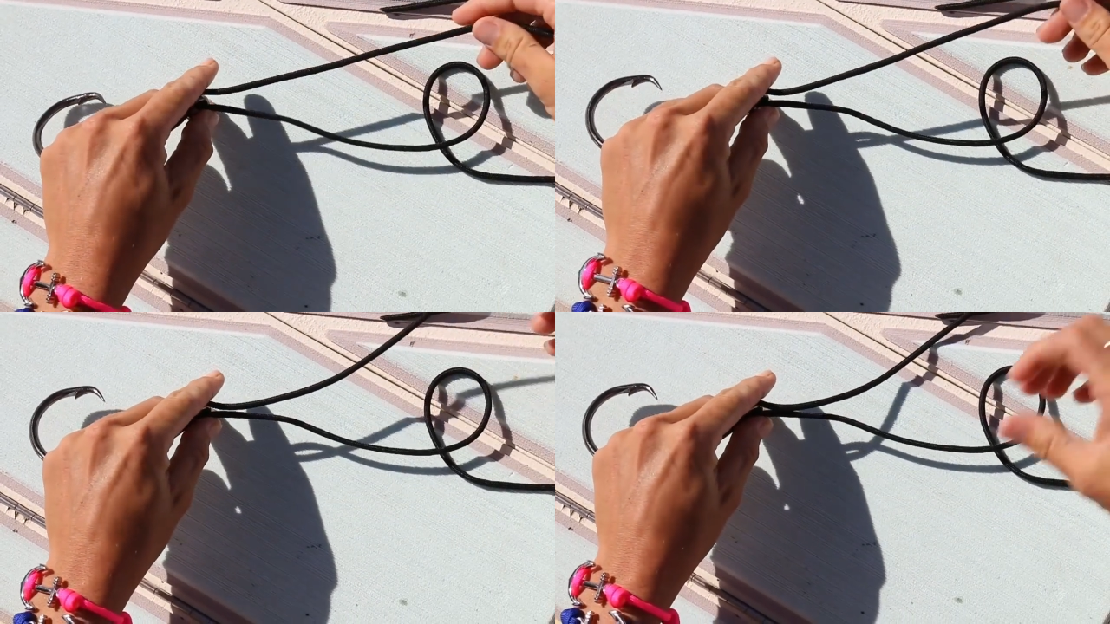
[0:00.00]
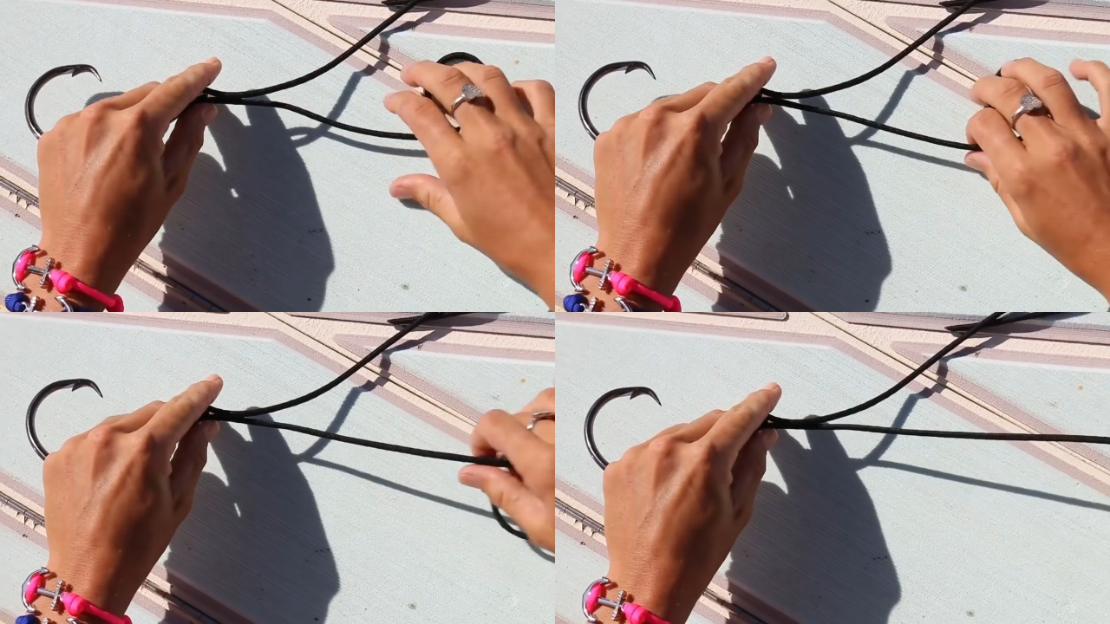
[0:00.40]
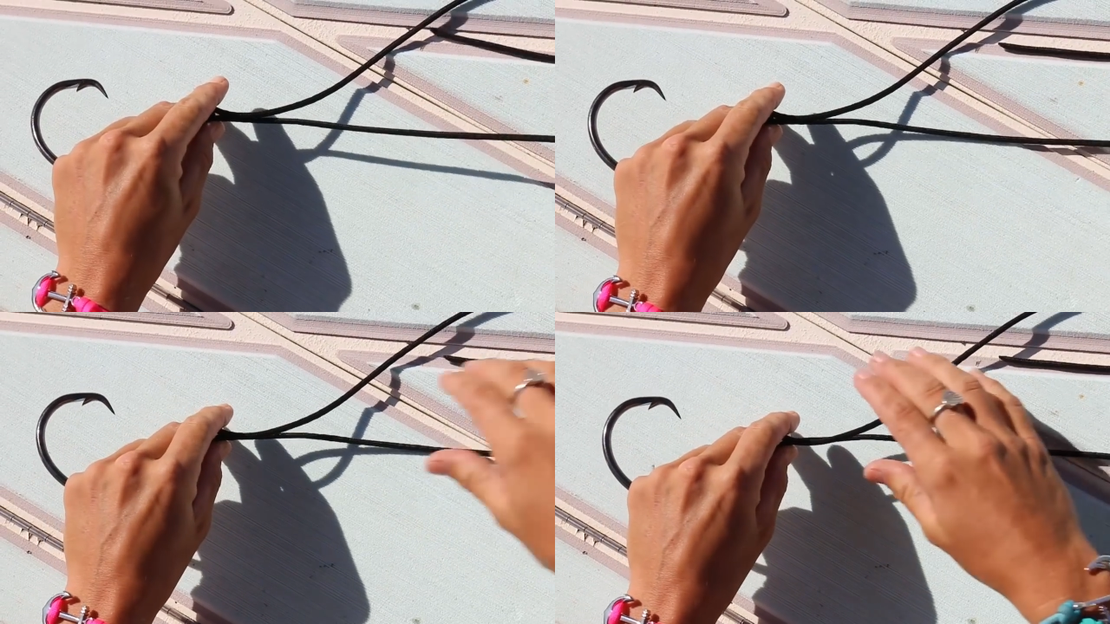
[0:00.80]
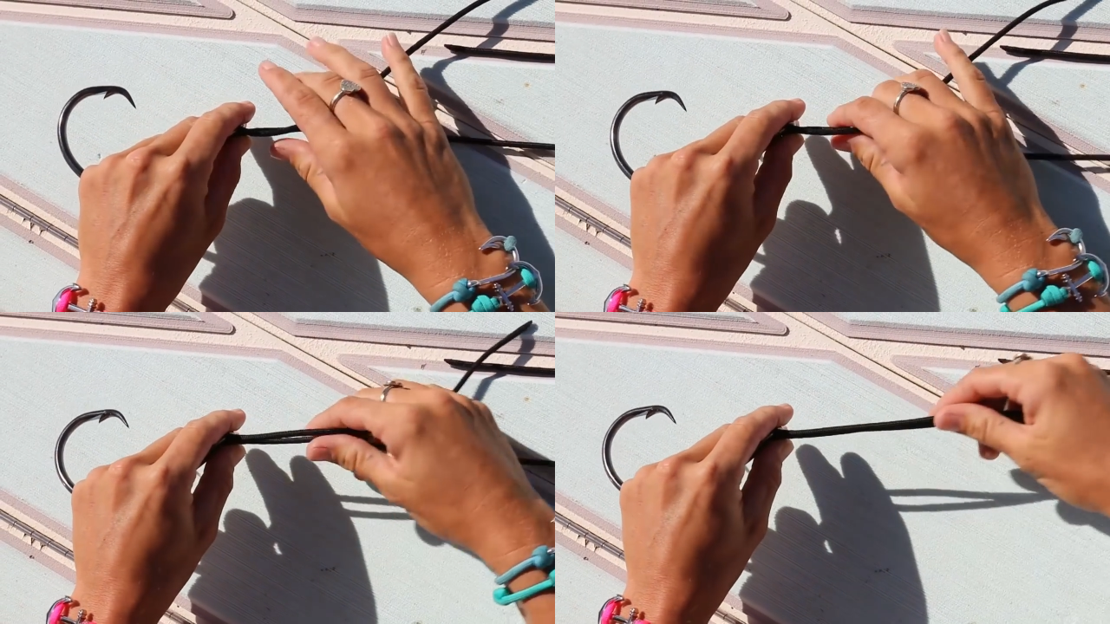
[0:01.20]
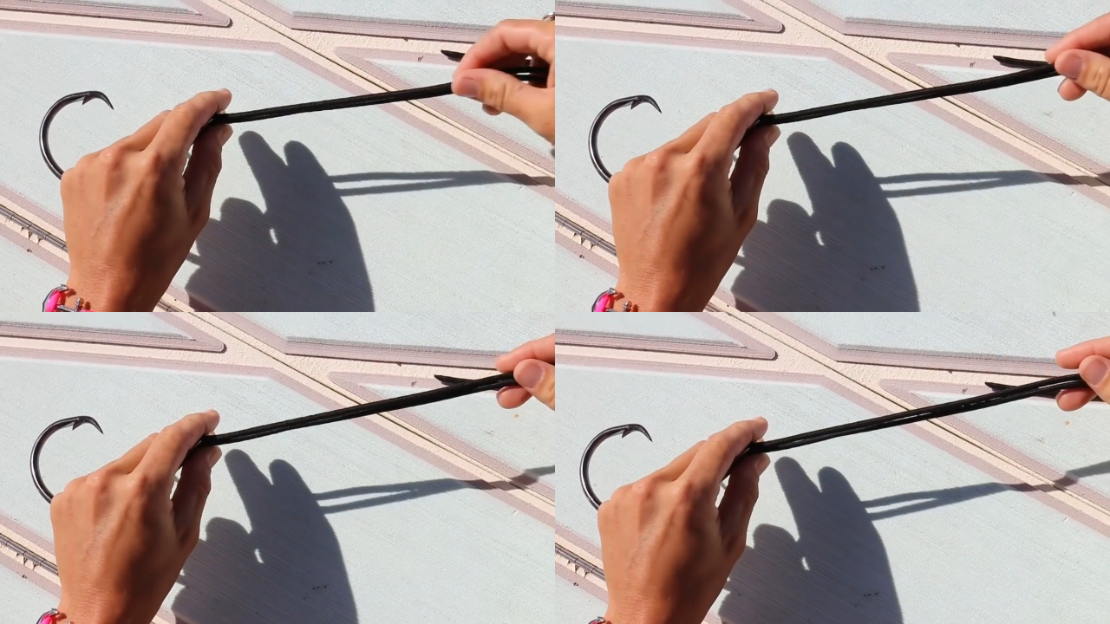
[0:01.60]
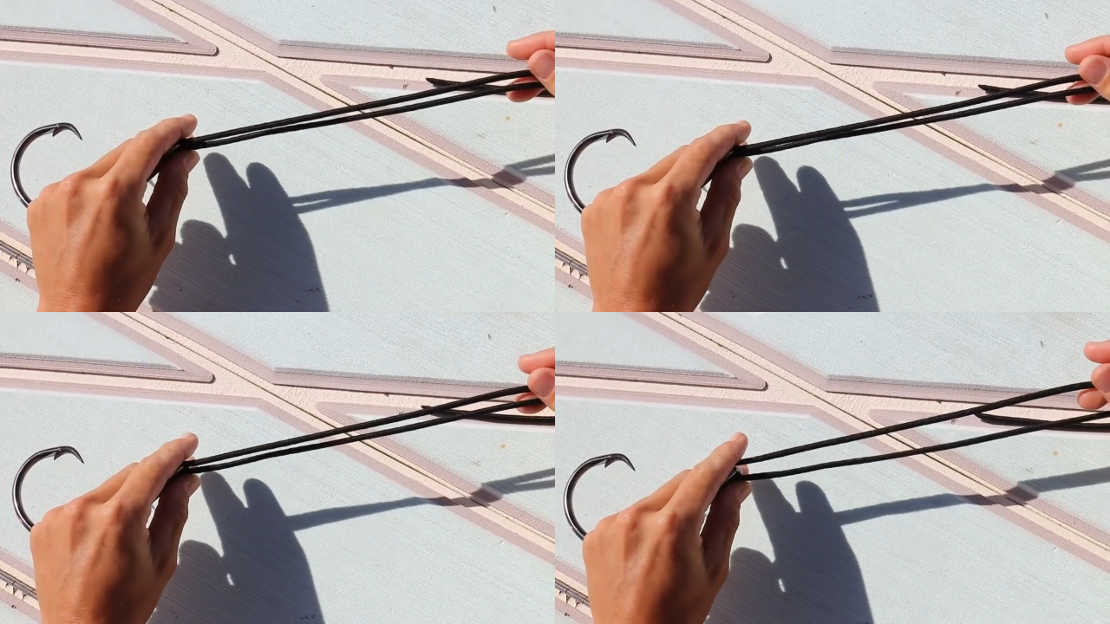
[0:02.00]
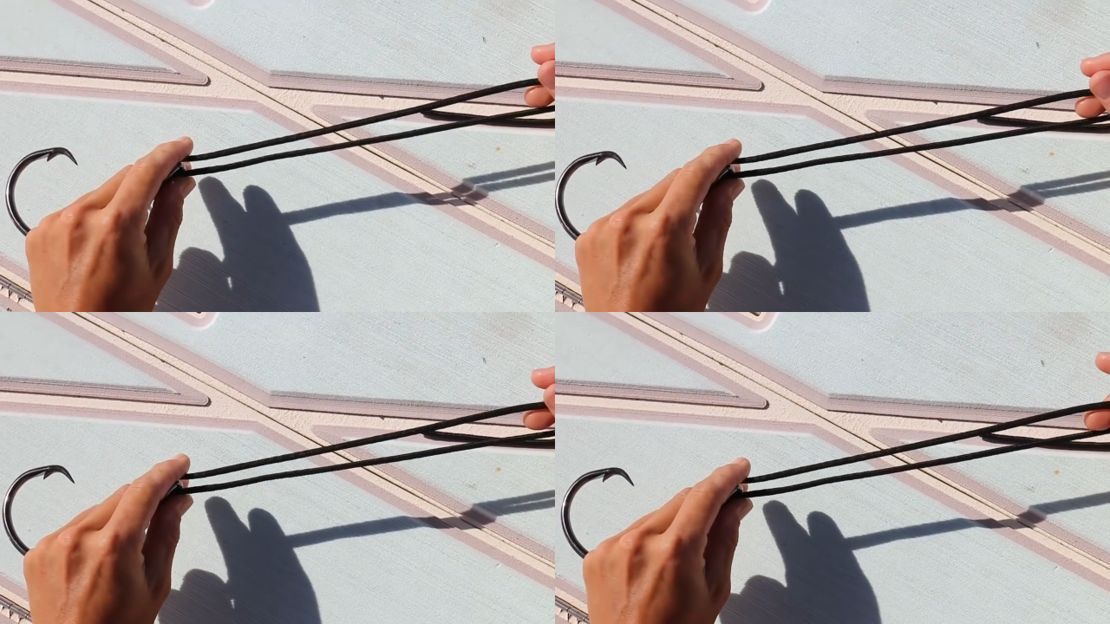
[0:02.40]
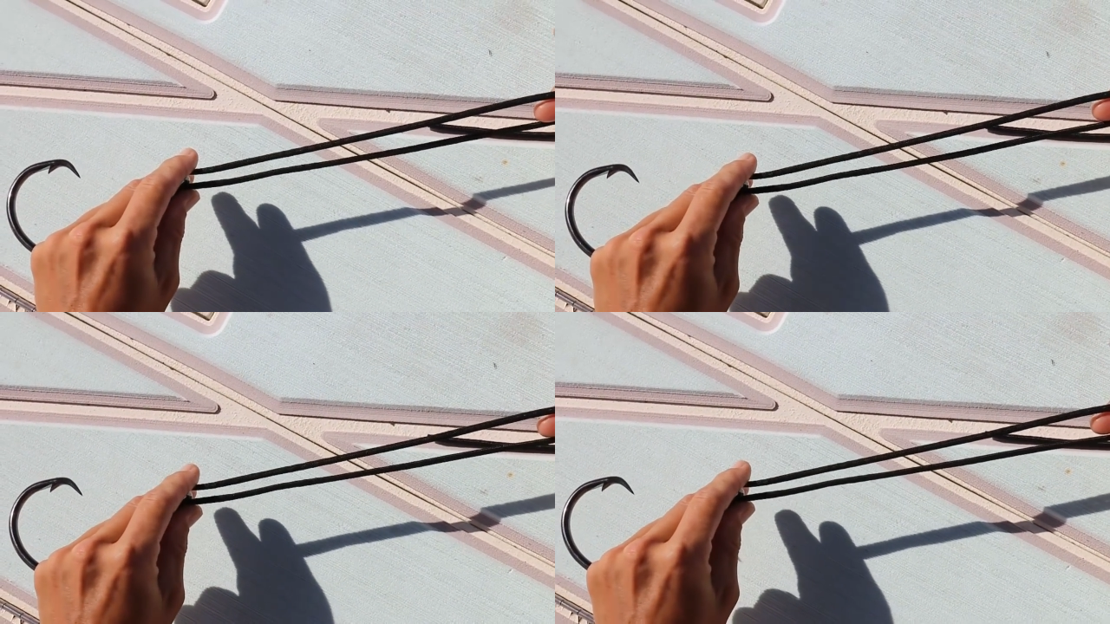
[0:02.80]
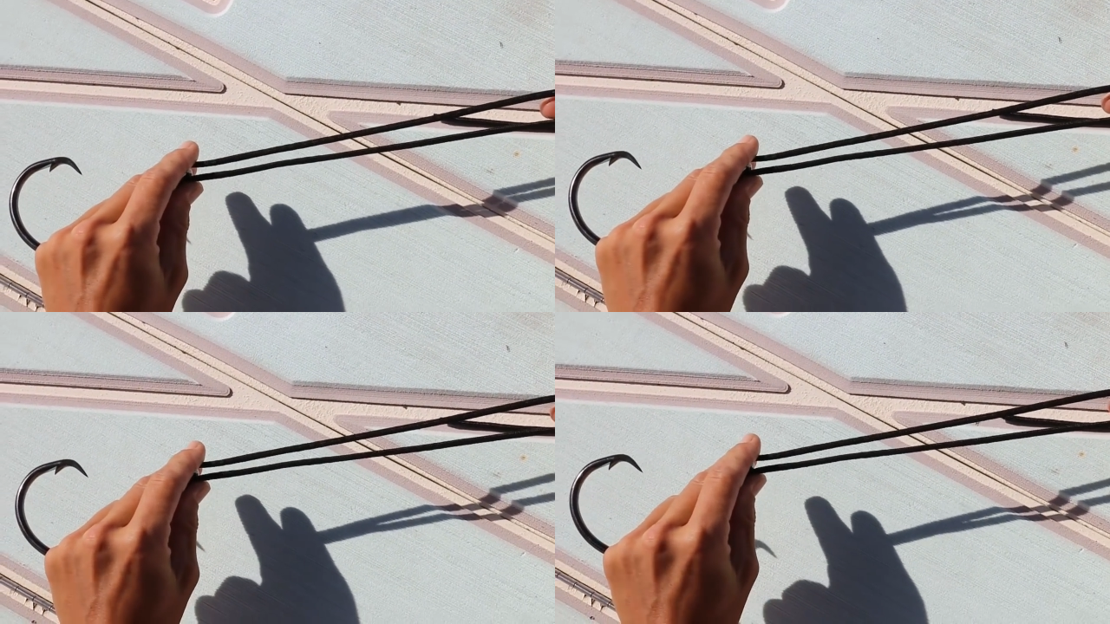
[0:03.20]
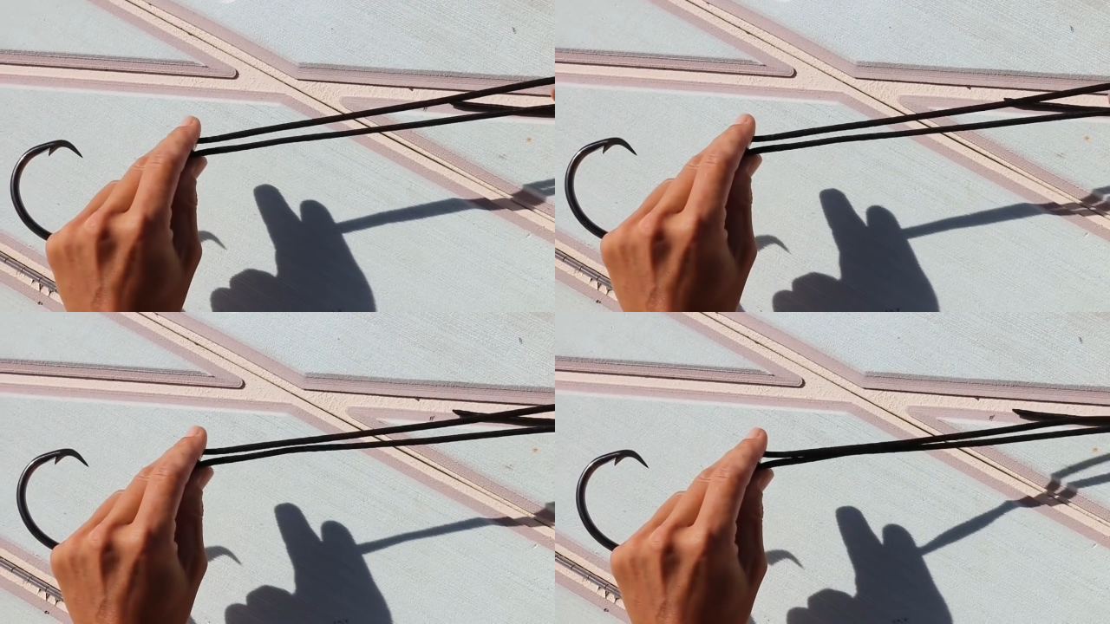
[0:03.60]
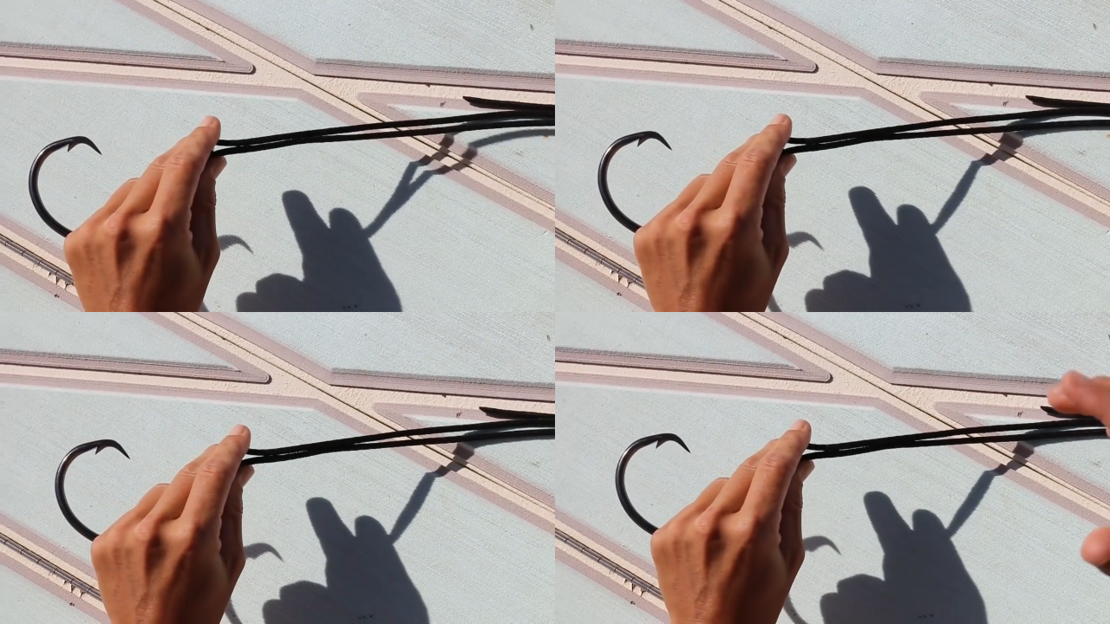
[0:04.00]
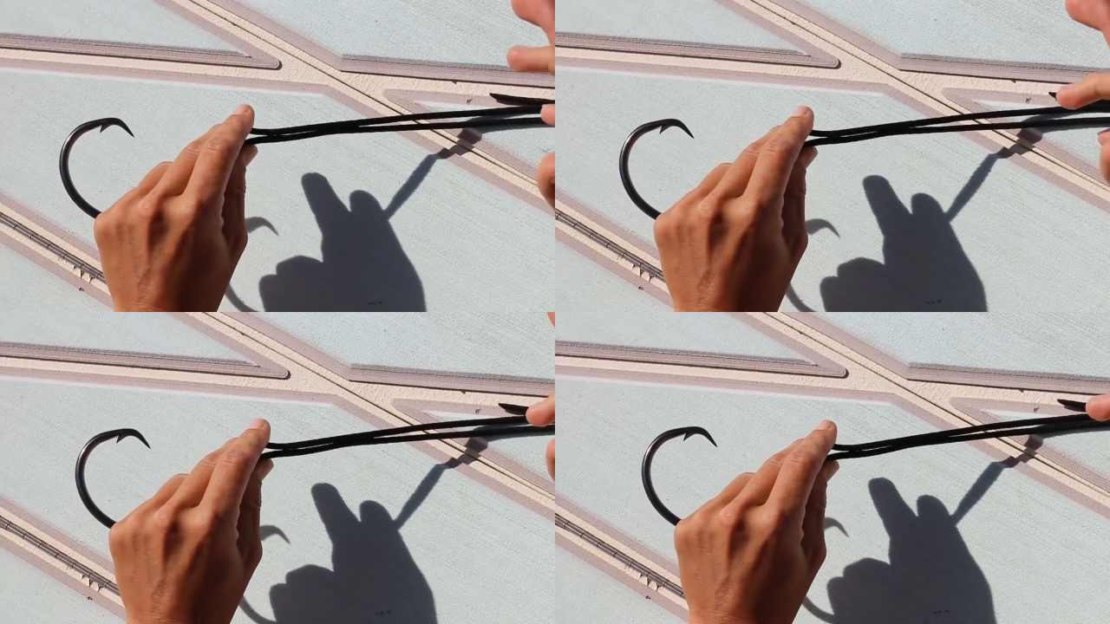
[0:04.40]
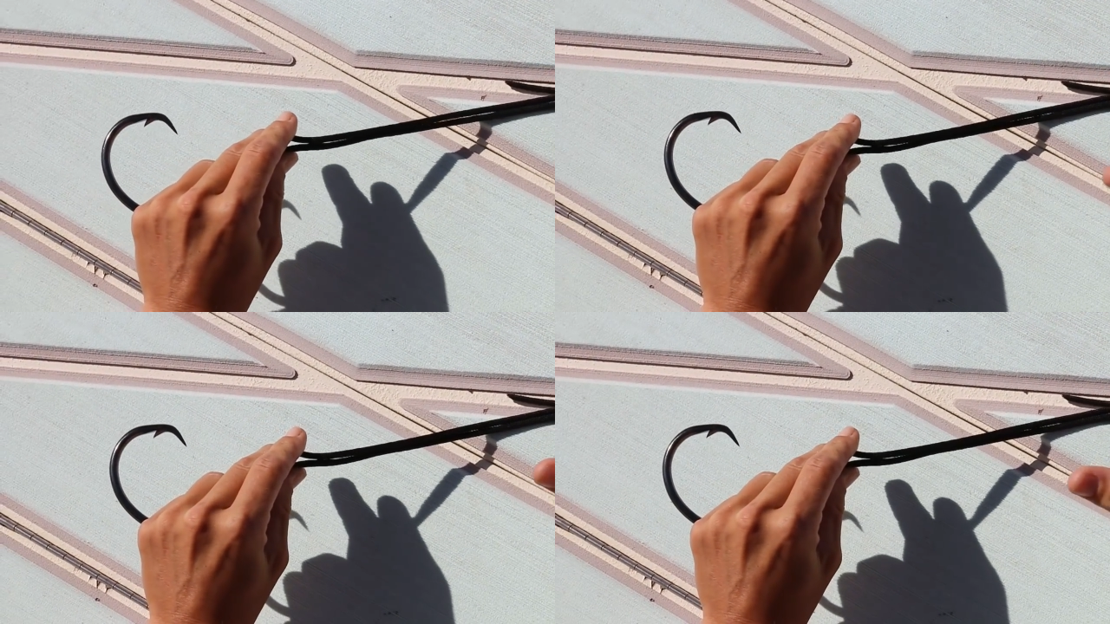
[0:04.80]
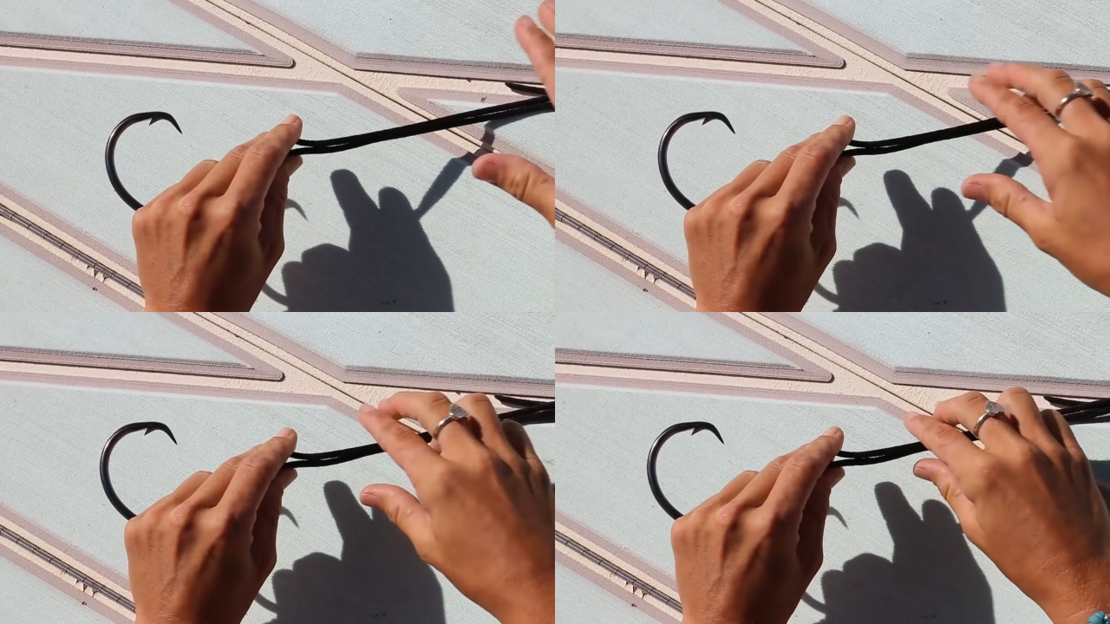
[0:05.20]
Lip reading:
Nobody's mouth can be seen.